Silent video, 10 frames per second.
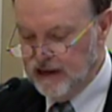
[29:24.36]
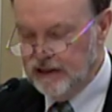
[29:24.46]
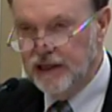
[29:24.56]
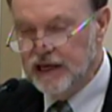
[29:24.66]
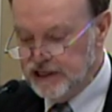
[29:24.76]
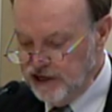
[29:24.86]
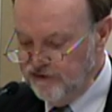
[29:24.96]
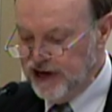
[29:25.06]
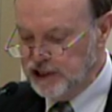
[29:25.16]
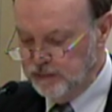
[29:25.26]
These
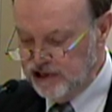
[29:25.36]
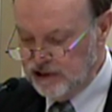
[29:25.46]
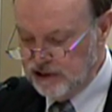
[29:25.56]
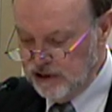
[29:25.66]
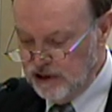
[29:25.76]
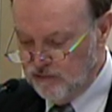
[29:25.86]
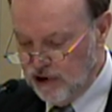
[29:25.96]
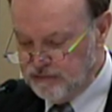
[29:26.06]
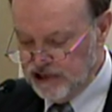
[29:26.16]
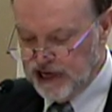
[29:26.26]
investments
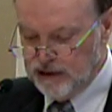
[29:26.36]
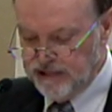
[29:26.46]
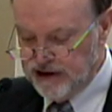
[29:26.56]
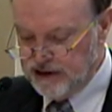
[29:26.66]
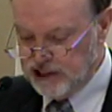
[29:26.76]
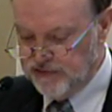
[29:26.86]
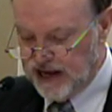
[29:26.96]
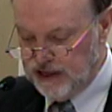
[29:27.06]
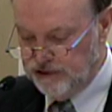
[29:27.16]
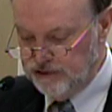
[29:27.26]
represent America's
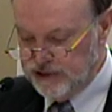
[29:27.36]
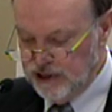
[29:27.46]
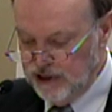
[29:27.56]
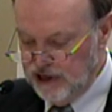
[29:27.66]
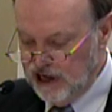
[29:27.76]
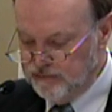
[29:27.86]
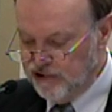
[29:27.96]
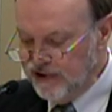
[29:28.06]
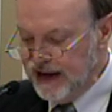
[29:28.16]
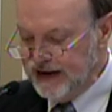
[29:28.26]
values and
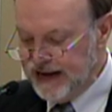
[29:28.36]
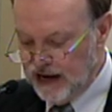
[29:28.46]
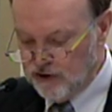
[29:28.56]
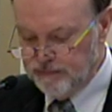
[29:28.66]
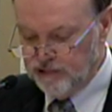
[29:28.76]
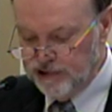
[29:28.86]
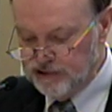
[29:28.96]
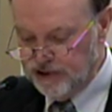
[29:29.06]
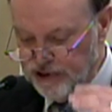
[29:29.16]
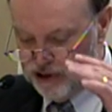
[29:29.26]
provide a counterpoint
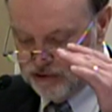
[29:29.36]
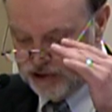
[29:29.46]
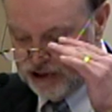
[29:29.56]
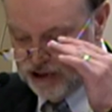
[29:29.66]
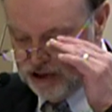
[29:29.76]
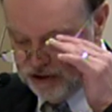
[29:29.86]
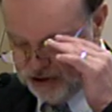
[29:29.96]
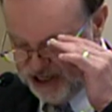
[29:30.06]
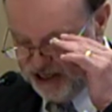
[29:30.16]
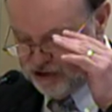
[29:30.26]
to those who
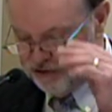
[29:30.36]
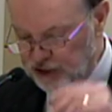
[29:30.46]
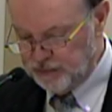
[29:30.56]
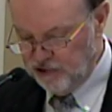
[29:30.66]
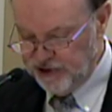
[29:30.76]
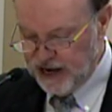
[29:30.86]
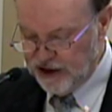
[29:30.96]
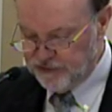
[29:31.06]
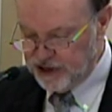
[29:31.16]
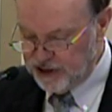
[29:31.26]
seek to exploit
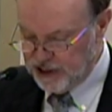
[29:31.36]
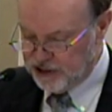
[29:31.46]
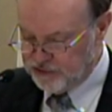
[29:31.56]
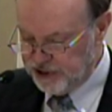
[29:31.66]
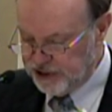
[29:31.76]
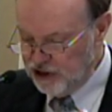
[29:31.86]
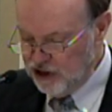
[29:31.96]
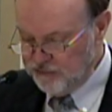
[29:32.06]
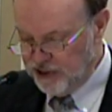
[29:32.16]
African countries for